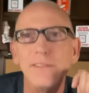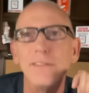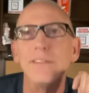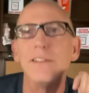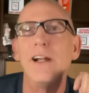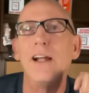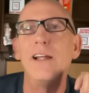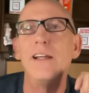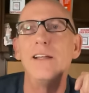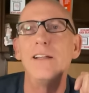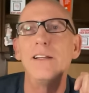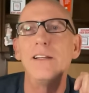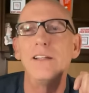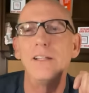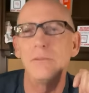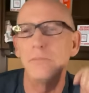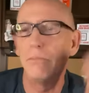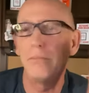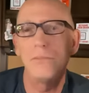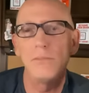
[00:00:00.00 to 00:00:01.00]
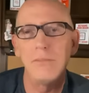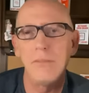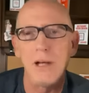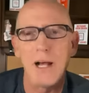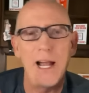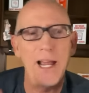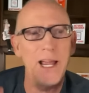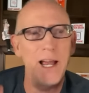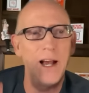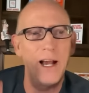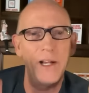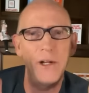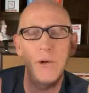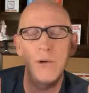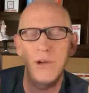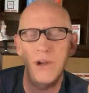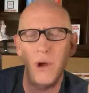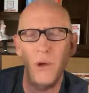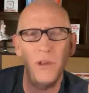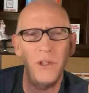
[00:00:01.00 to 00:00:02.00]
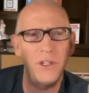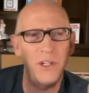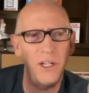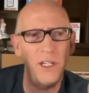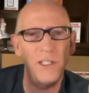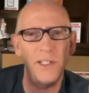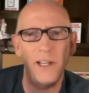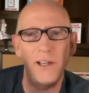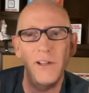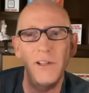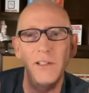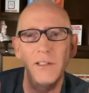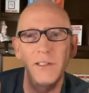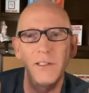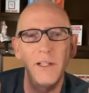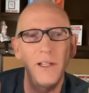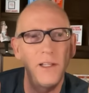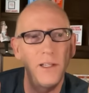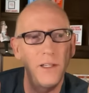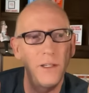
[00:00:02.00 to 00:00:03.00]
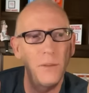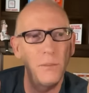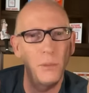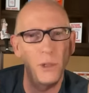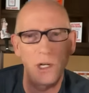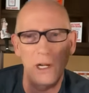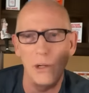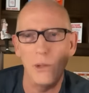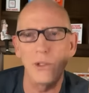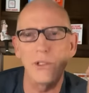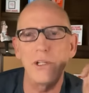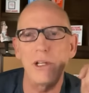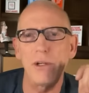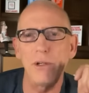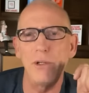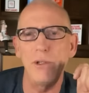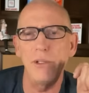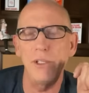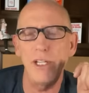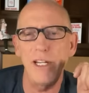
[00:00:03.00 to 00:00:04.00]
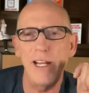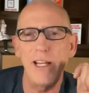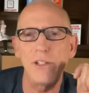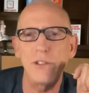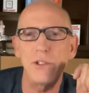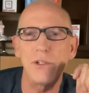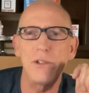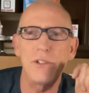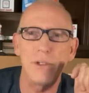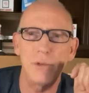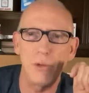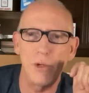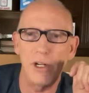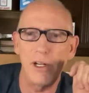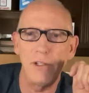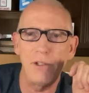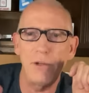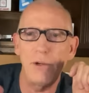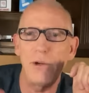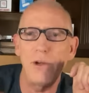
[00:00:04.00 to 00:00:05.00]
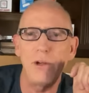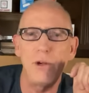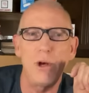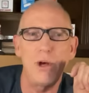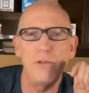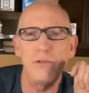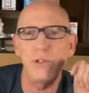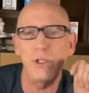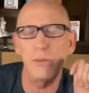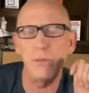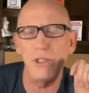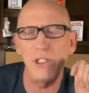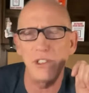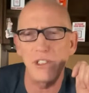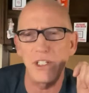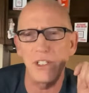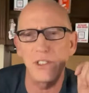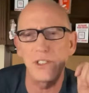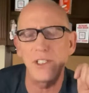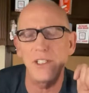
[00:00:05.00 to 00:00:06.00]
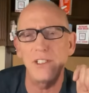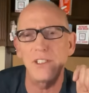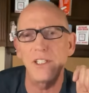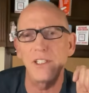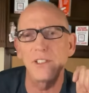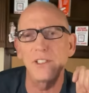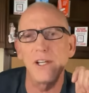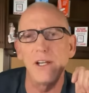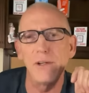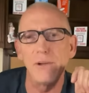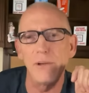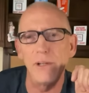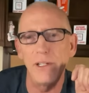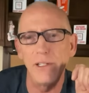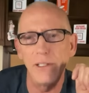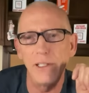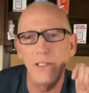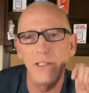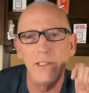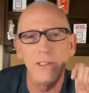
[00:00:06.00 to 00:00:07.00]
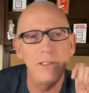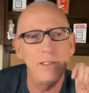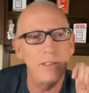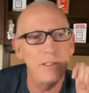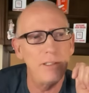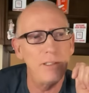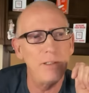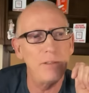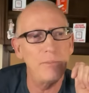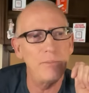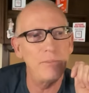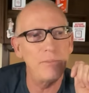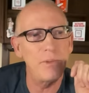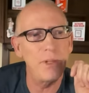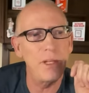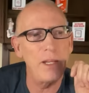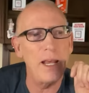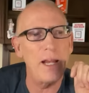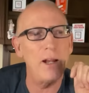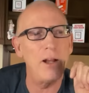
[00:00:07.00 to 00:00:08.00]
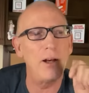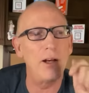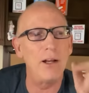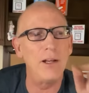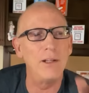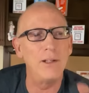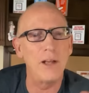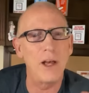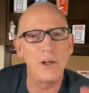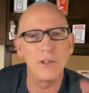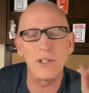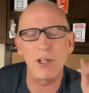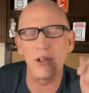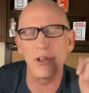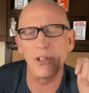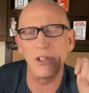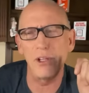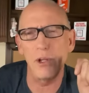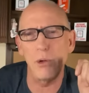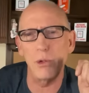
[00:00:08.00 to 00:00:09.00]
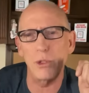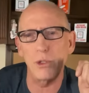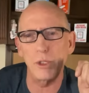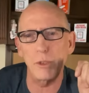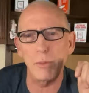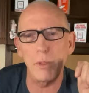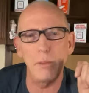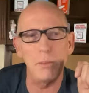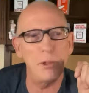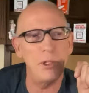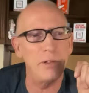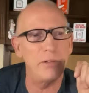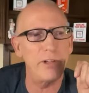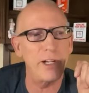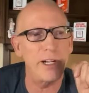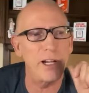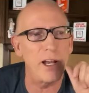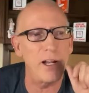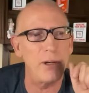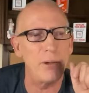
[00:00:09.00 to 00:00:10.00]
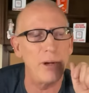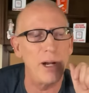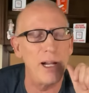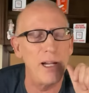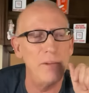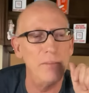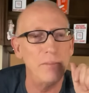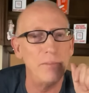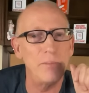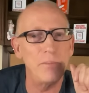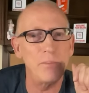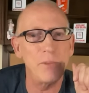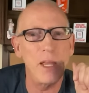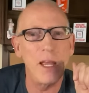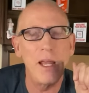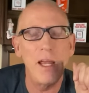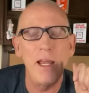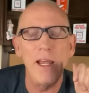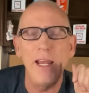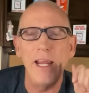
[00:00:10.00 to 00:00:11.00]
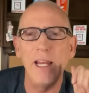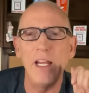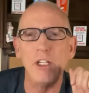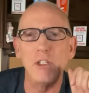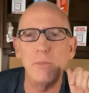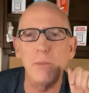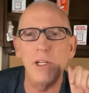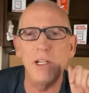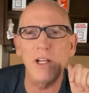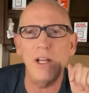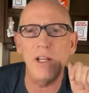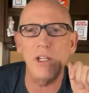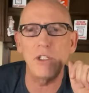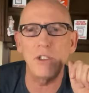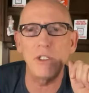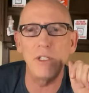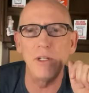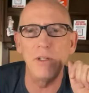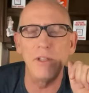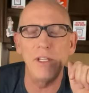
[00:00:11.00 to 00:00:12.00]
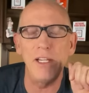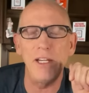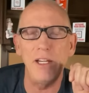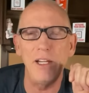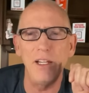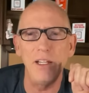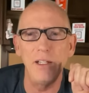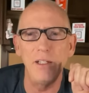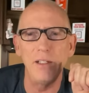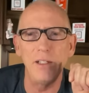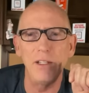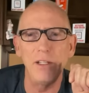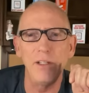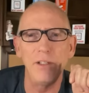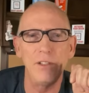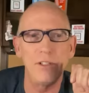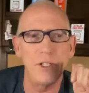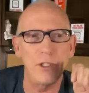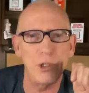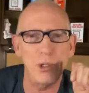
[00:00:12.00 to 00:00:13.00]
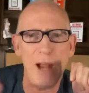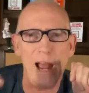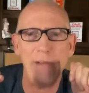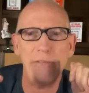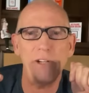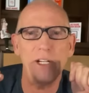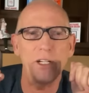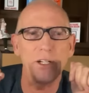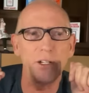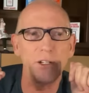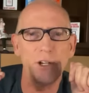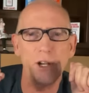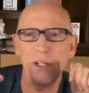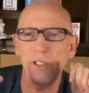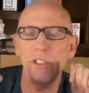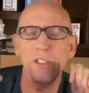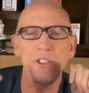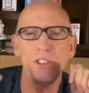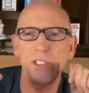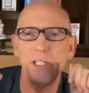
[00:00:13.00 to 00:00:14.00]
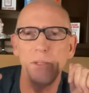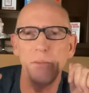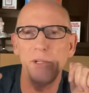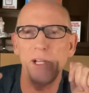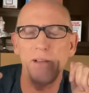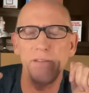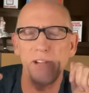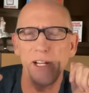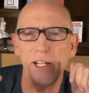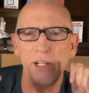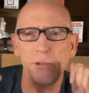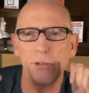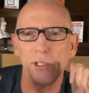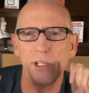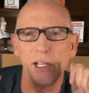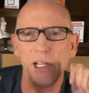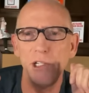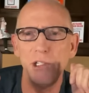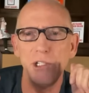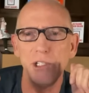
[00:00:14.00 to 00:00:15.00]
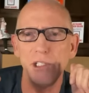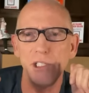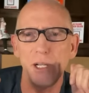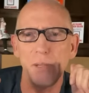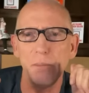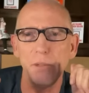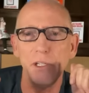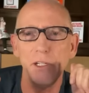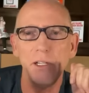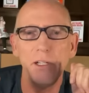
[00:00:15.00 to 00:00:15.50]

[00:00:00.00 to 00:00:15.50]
Right. I don't know the detail, but I will tell you the answer that when I turn it off, it'll be 6,600. And I'll tell the Locals people if I got it right. And it's because the traffic doesn't seem to have any relationship